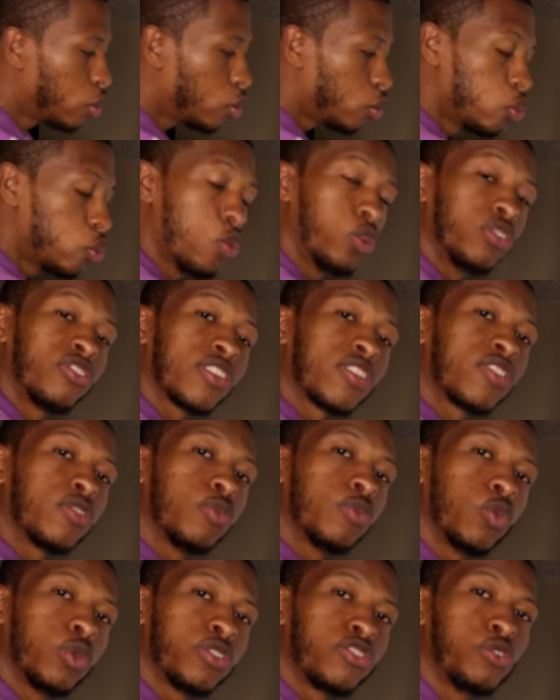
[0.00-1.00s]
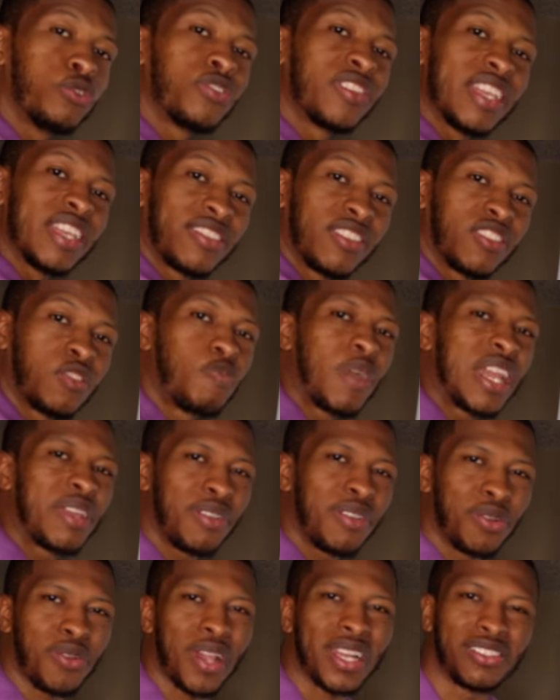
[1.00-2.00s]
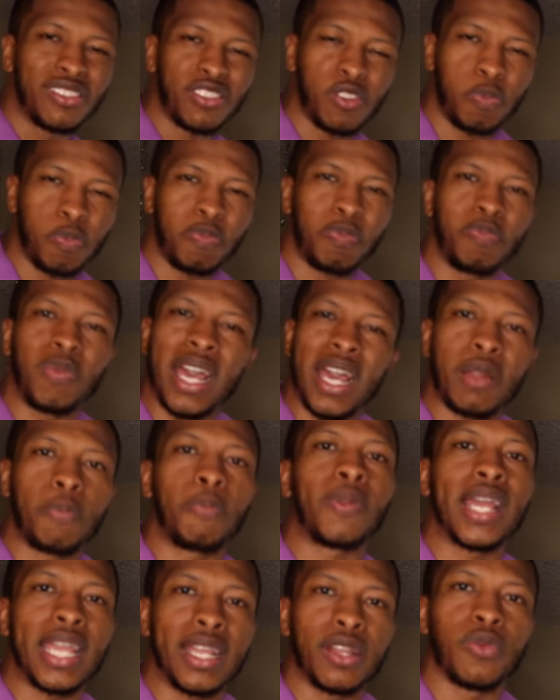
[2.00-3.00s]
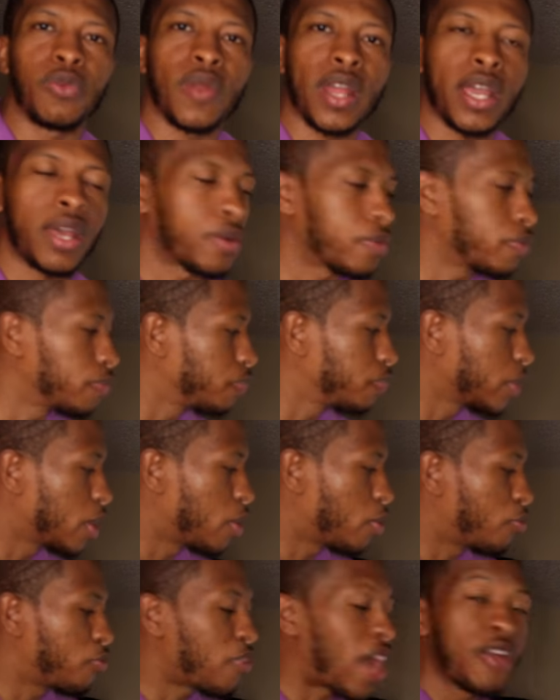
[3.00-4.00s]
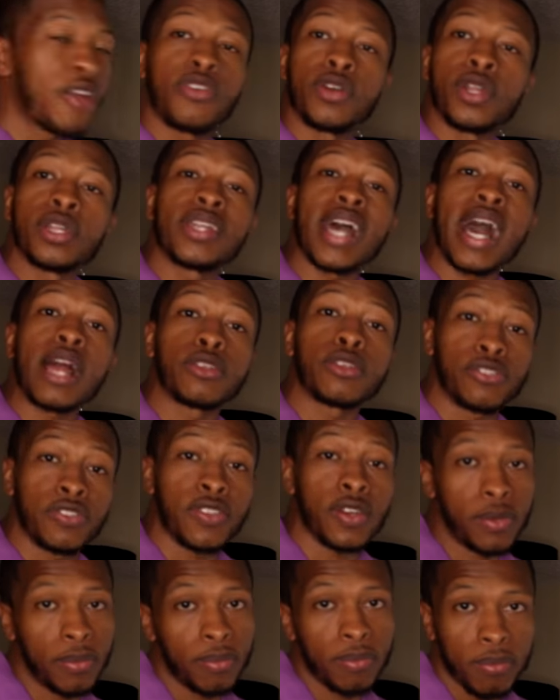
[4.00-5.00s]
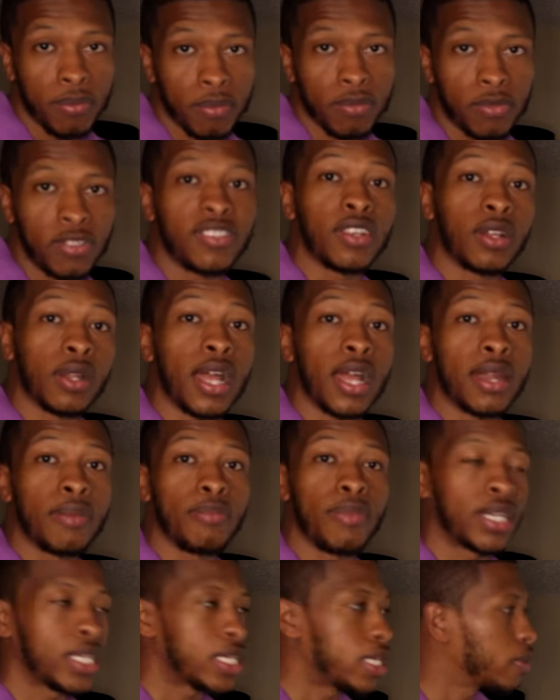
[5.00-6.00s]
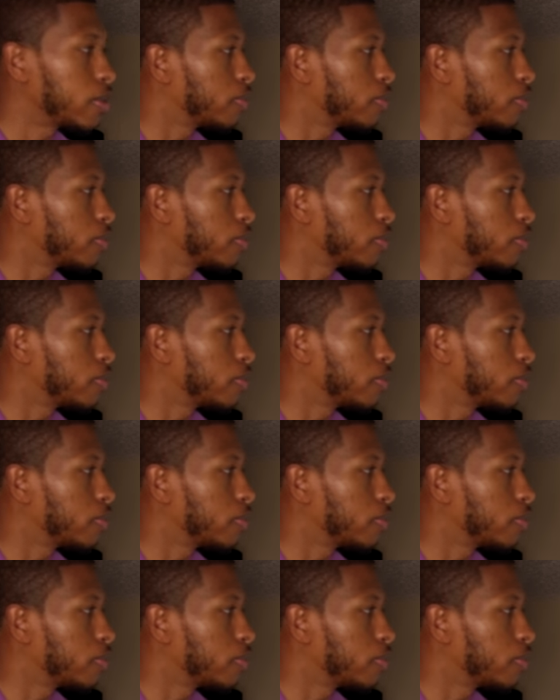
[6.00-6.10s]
You just was using this as baby credit, just kind of playing around. $500 though, still a lot of money.